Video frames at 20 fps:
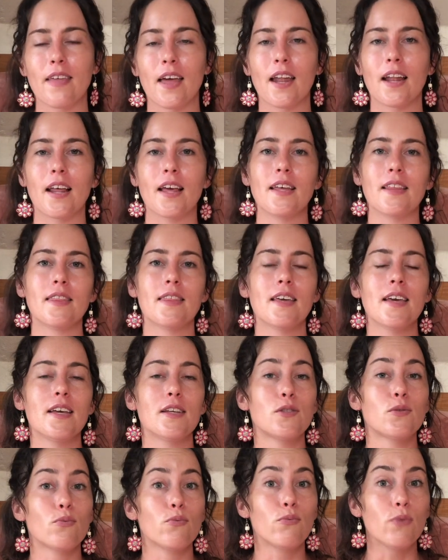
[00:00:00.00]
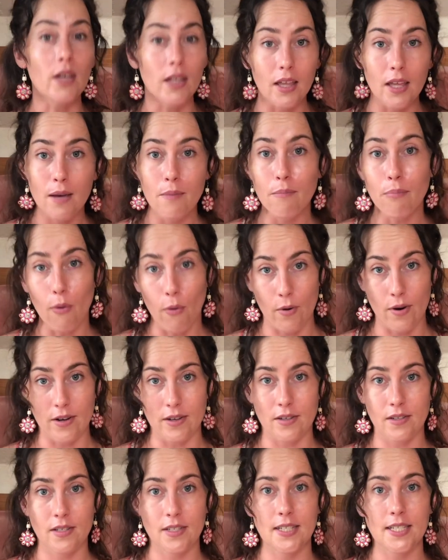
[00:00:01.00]
And I think it's really
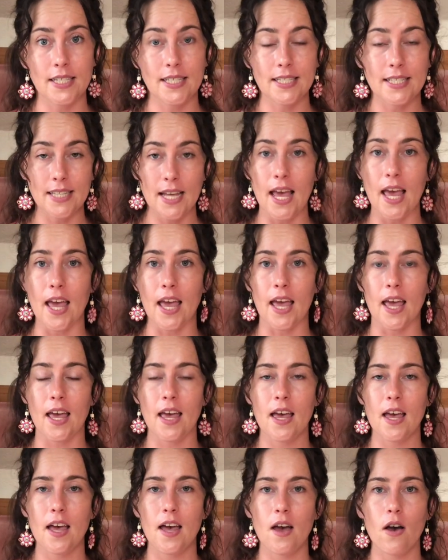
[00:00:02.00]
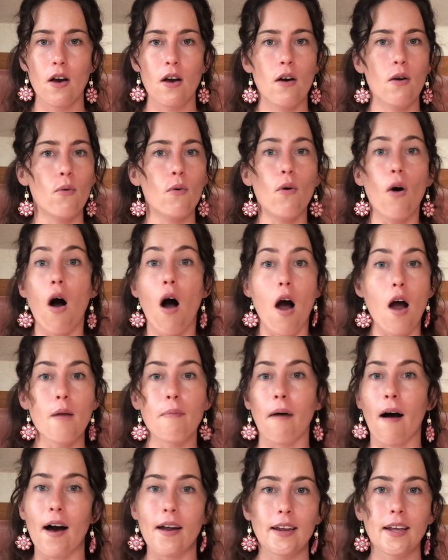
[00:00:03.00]
important to say our
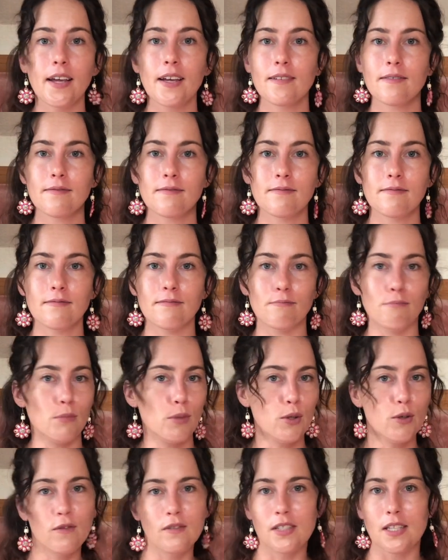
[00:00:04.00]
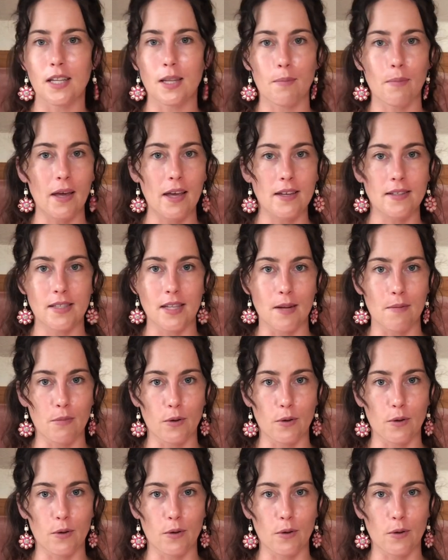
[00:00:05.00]
body moves at the pace that it